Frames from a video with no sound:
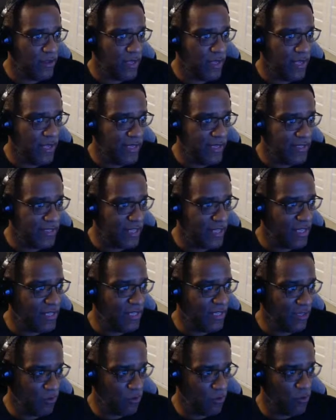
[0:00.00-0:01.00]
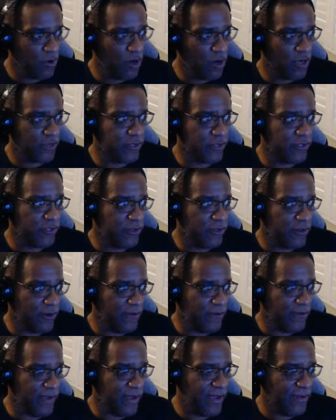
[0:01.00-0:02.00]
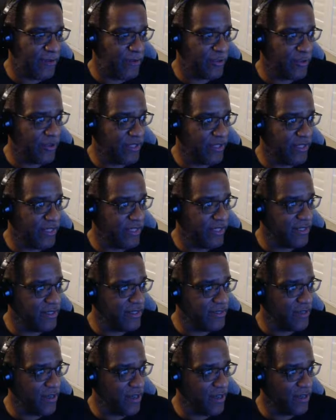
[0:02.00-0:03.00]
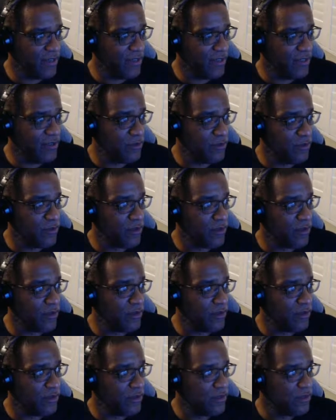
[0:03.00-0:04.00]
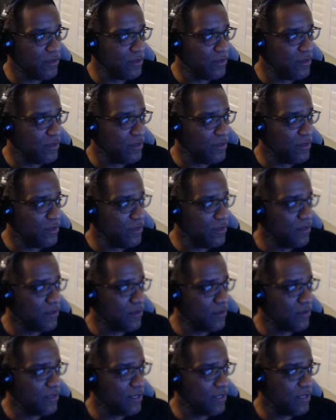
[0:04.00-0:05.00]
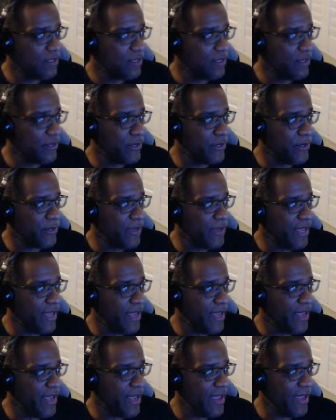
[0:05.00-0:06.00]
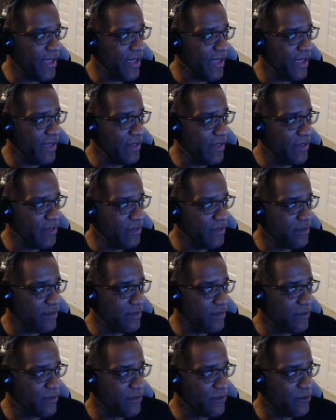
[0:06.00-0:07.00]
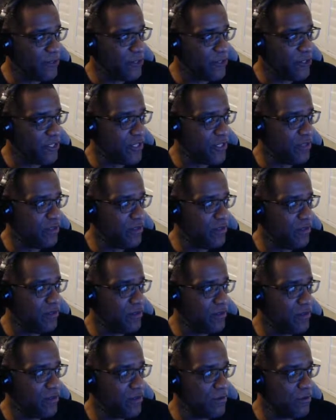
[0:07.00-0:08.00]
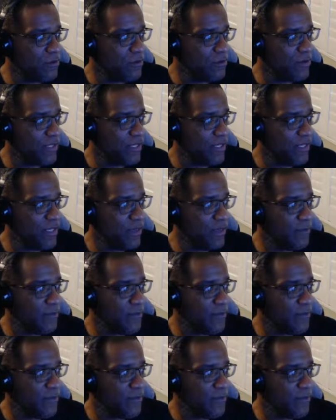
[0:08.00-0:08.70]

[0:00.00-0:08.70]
And he's got a lot of water, so our vamp really is not gonna work. So we're gonna go A A. For shields, we'll keep,